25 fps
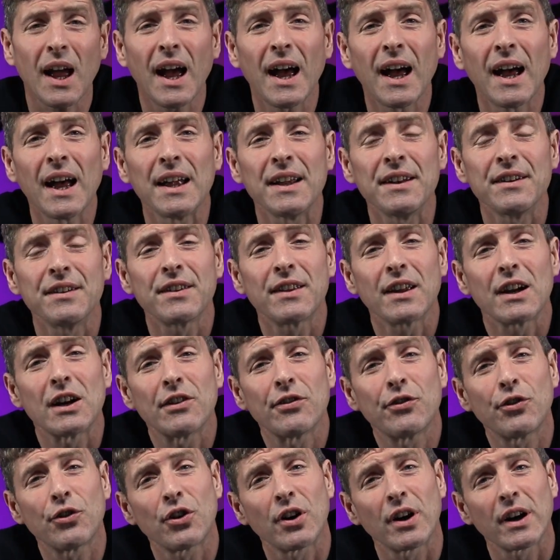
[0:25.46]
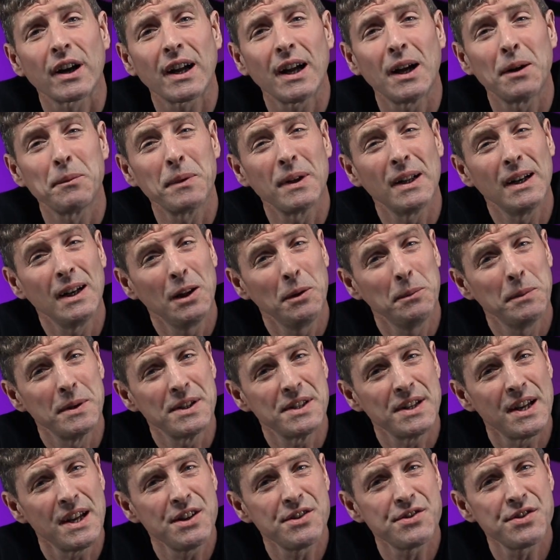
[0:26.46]
and therefore can be a little bit
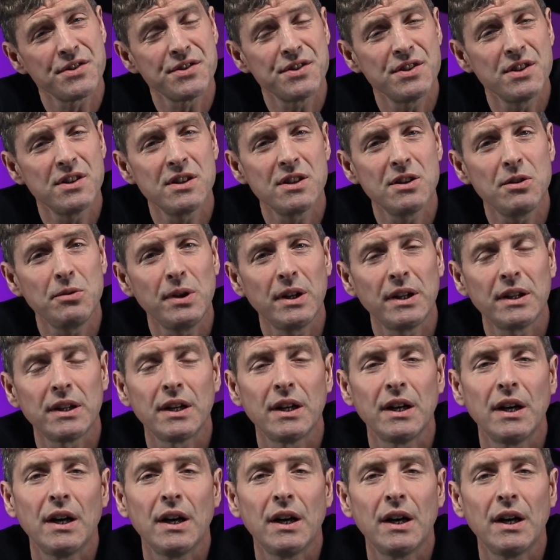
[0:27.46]
dangerous to deal with.